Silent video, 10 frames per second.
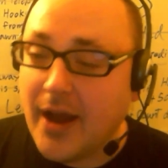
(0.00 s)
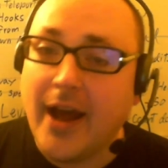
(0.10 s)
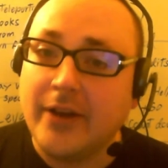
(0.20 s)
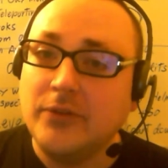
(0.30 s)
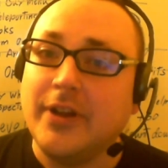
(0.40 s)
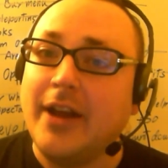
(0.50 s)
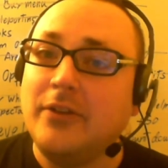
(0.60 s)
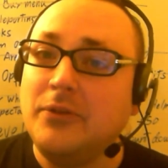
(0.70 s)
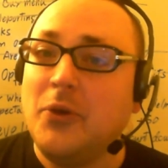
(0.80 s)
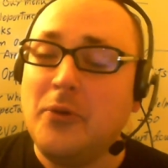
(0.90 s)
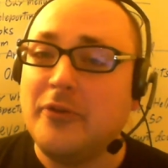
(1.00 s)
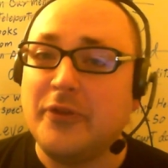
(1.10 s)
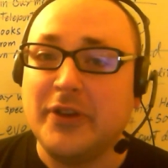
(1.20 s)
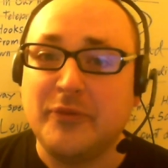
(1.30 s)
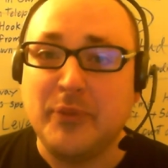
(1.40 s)
I don't know if
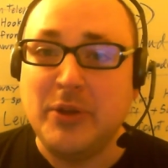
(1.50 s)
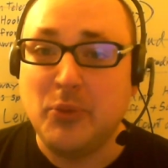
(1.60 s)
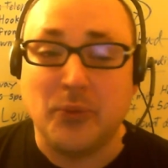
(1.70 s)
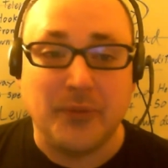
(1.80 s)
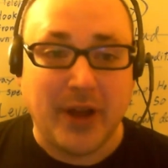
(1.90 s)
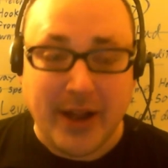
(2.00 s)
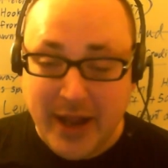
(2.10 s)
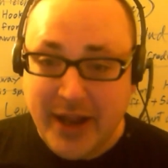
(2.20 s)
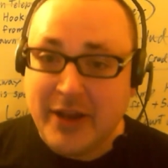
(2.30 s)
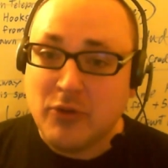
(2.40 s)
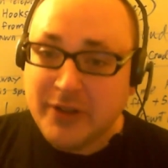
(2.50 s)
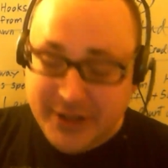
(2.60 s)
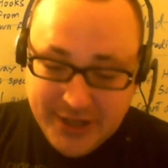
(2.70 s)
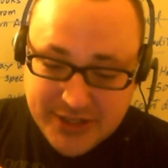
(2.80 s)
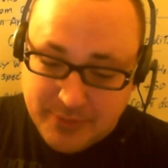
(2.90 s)
enough people, it really
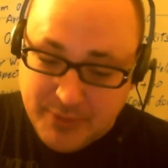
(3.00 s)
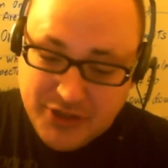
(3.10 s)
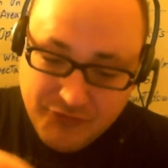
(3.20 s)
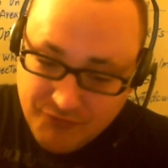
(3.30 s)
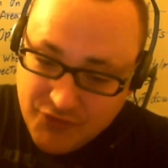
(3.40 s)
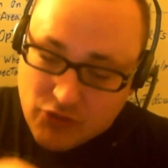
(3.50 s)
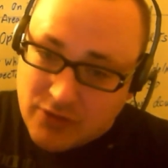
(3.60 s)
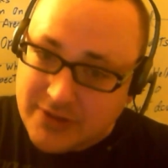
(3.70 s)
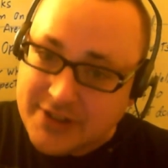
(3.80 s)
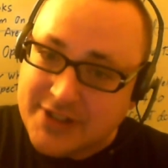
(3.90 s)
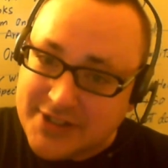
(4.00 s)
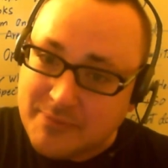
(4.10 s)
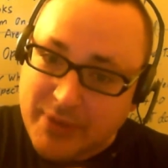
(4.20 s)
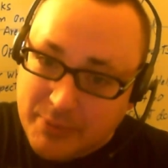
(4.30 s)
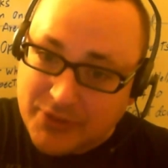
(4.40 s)
needs to be drilled into
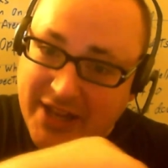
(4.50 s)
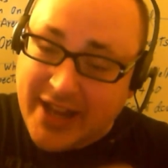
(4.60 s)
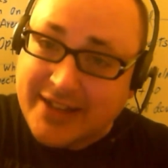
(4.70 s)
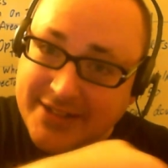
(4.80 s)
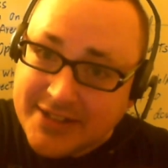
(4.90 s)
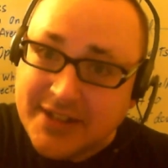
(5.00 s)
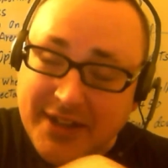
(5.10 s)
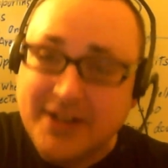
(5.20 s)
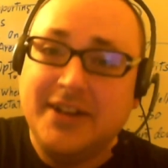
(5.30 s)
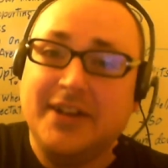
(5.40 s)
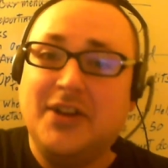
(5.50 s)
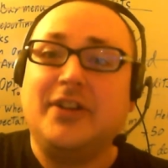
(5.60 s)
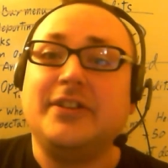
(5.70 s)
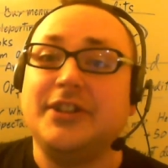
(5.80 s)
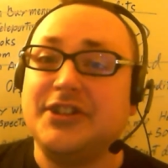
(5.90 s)
some people's heads.
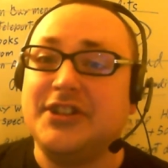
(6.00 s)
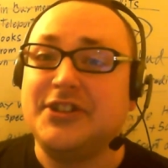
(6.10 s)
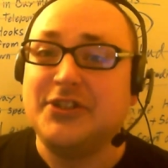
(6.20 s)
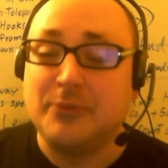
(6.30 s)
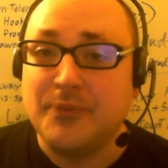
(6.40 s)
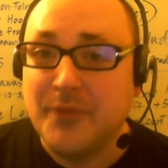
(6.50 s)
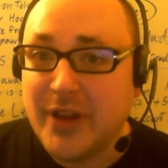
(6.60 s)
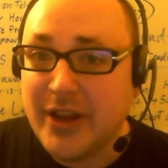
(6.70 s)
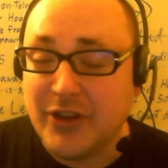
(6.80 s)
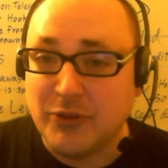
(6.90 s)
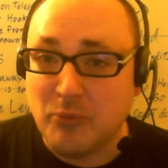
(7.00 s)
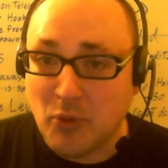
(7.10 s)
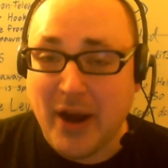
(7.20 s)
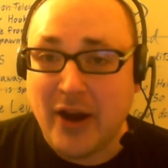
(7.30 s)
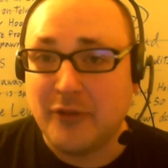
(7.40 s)
This system is
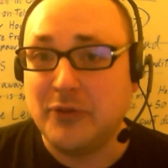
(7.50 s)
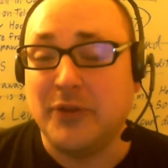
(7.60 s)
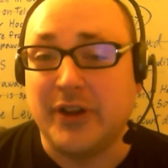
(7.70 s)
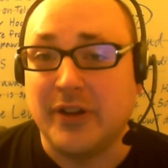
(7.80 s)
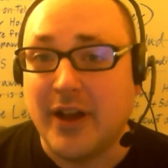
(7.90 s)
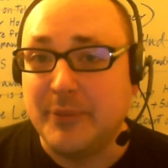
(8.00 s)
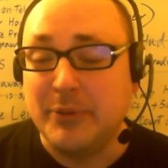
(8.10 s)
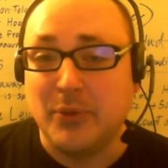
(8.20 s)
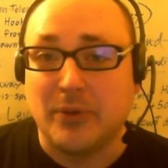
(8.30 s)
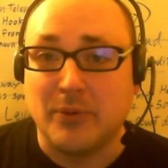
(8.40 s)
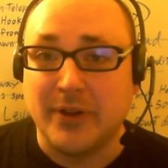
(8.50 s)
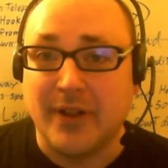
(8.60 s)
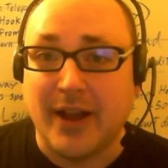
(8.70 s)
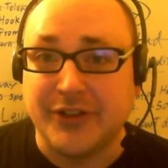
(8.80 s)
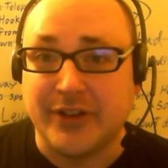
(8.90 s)
more powerful than a lot of people are
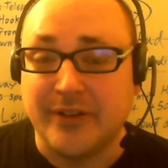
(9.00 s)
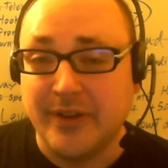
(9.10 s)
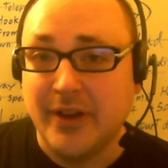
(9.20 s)
realizing.